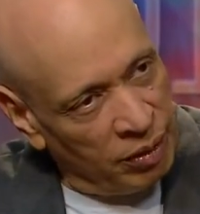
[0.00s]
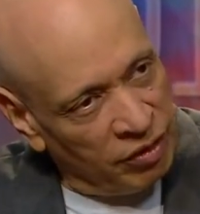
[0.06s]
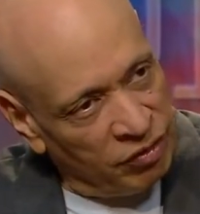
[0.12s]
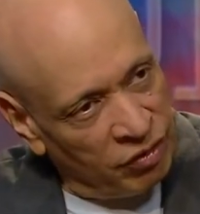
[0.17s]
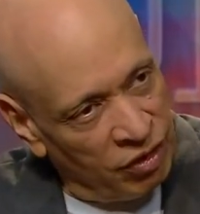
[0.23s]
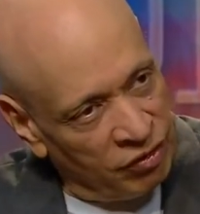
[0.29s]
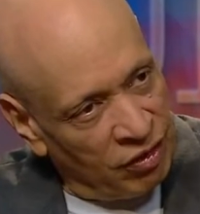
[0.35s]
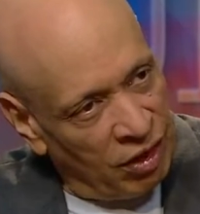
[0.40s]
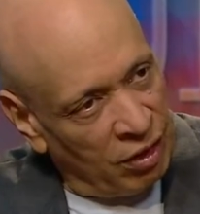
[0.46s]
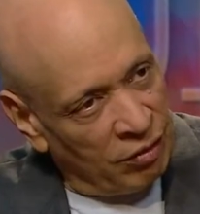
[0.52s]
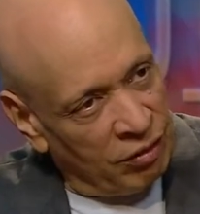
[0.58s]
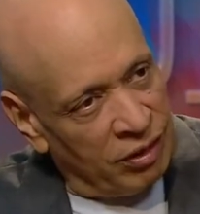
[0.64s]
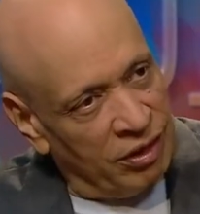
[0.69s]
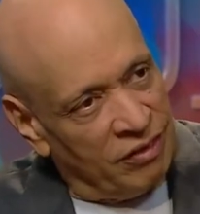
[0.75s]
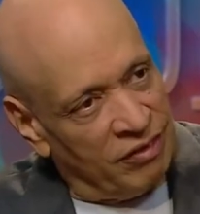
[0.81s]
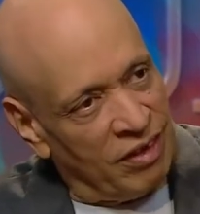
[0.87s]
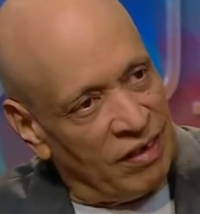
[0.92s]
based on
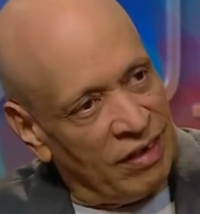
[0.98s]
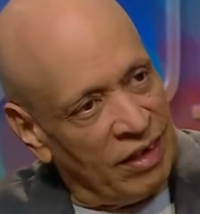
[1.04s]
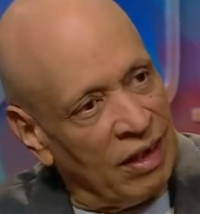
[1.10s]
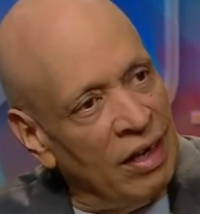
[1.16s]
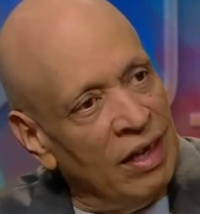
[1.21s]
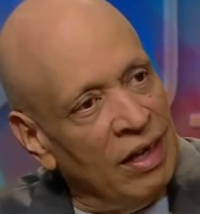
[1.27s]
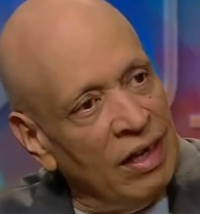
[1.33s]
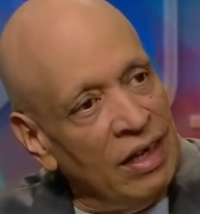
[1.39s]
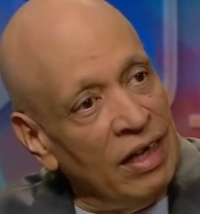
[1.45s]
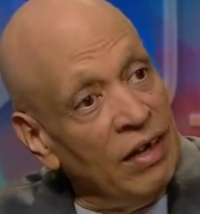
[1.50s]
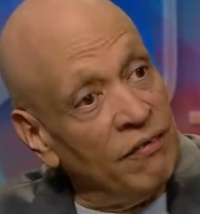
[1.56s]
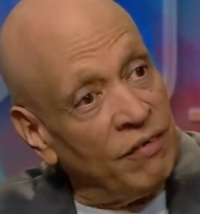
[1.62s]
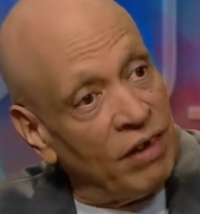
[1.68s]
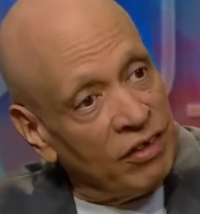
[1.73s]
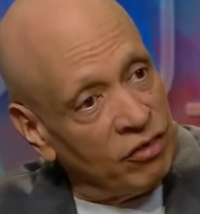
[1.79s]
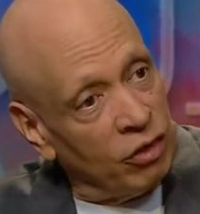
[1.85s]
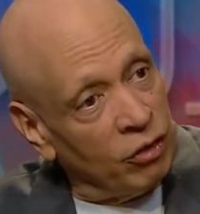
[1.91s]
Socrates, and I think
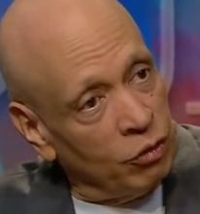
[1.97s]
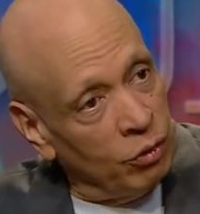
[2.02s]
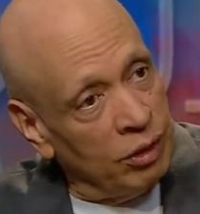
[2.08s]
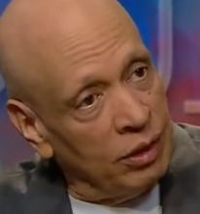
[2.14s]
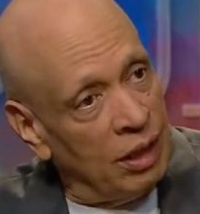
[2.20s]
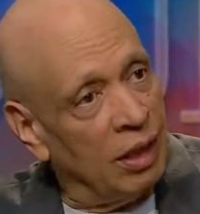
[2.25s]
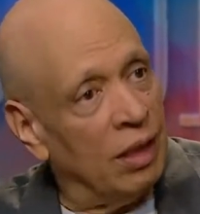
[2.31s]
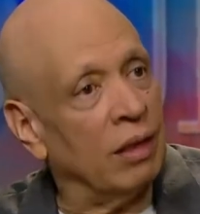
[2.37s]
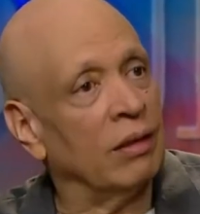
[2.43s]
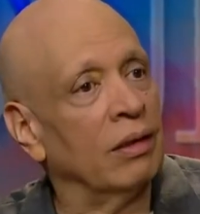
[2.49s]
if I start doing that,